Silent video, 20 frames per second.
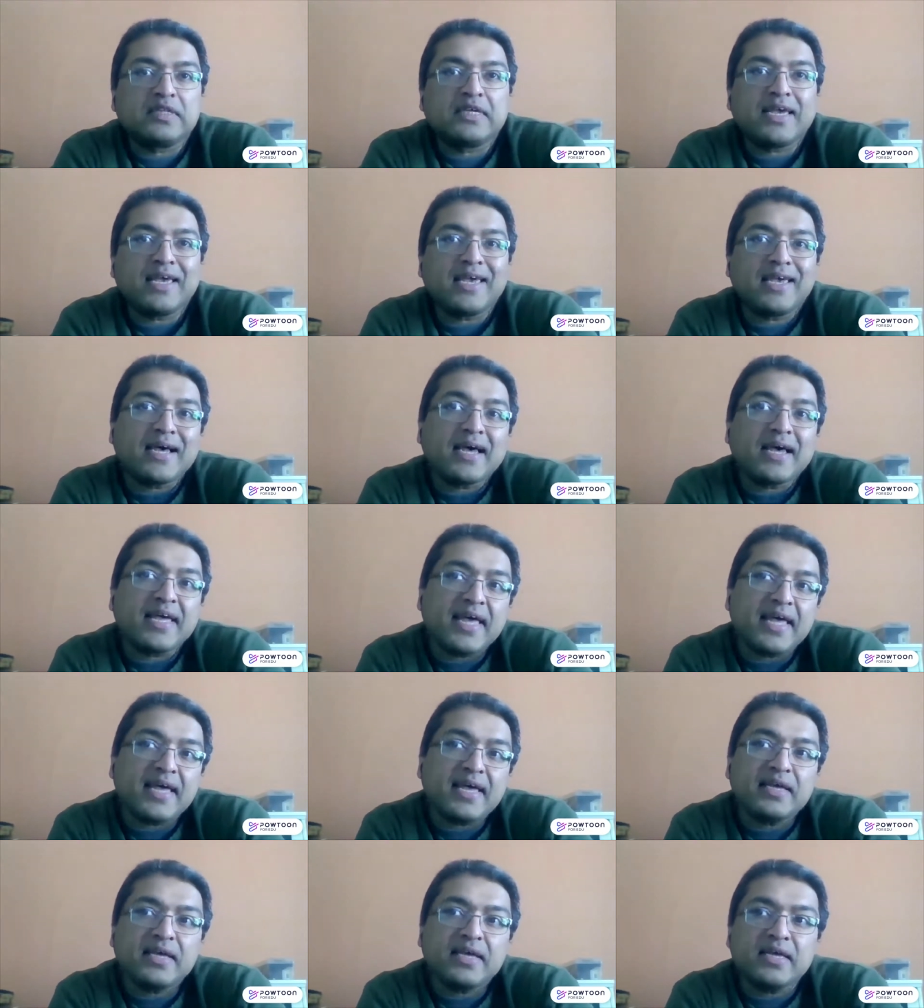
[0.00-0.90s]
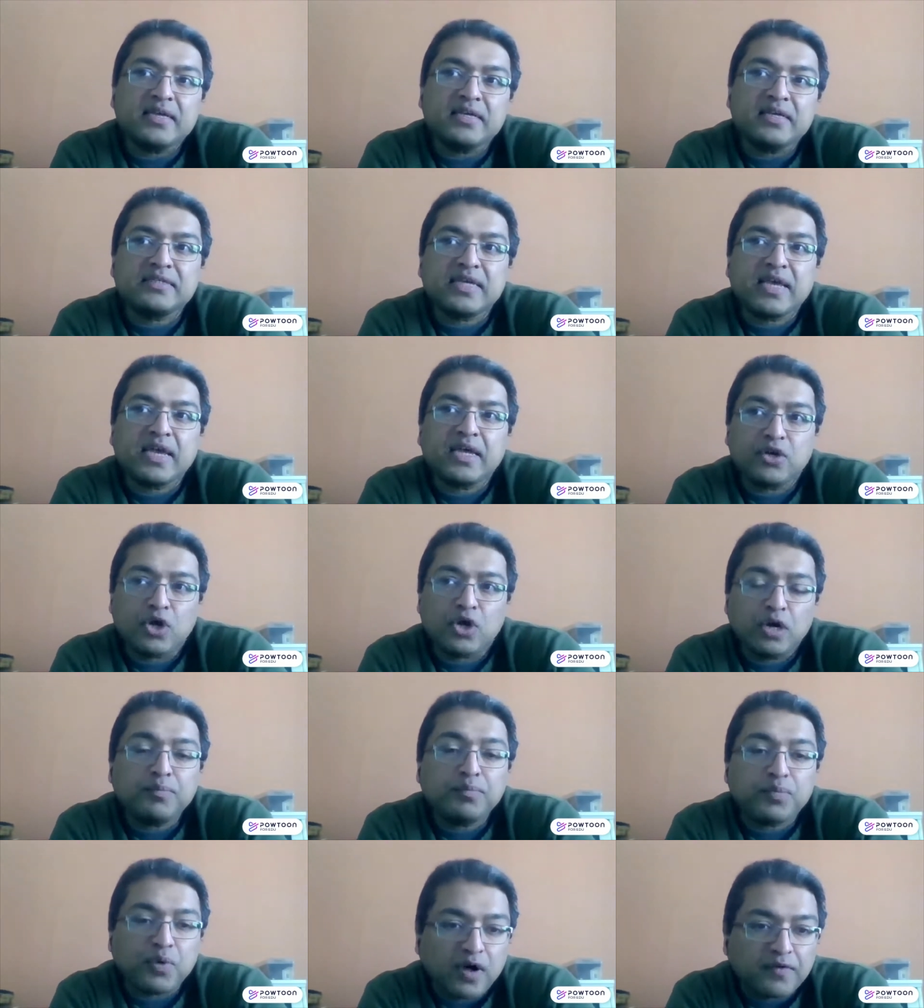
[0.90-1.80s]
The AIA is a
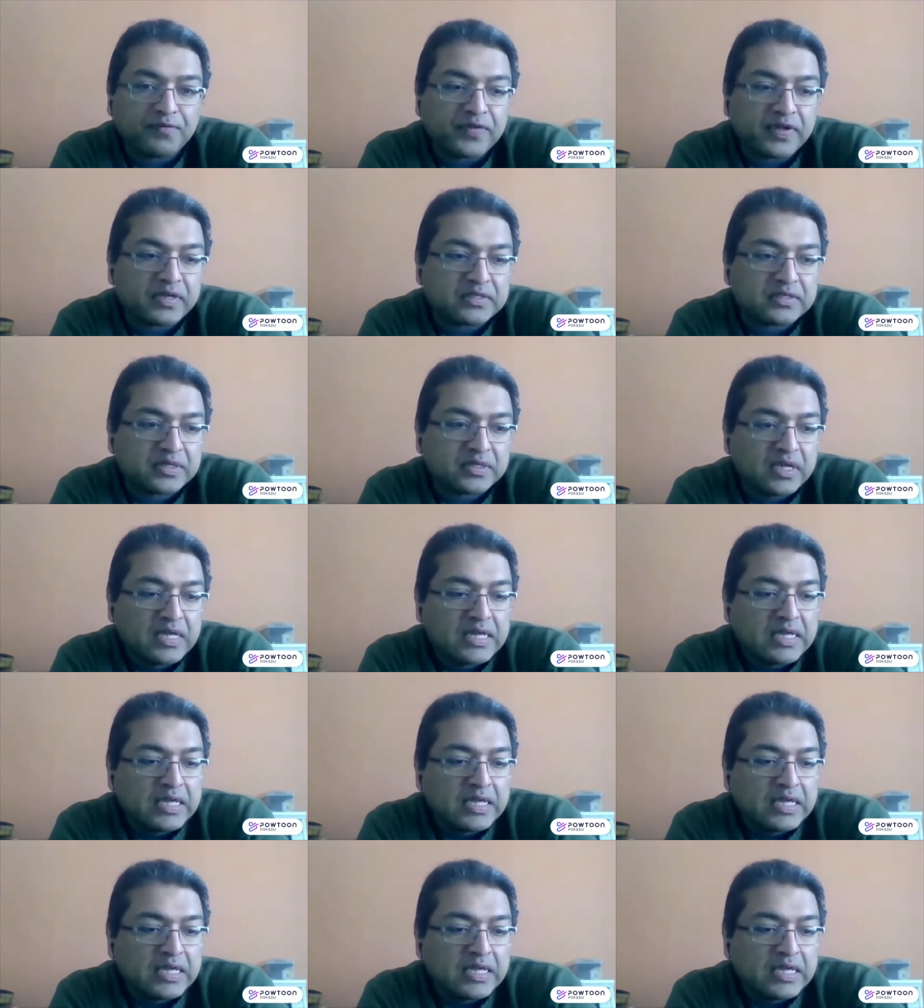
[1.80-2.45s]
nonprofit.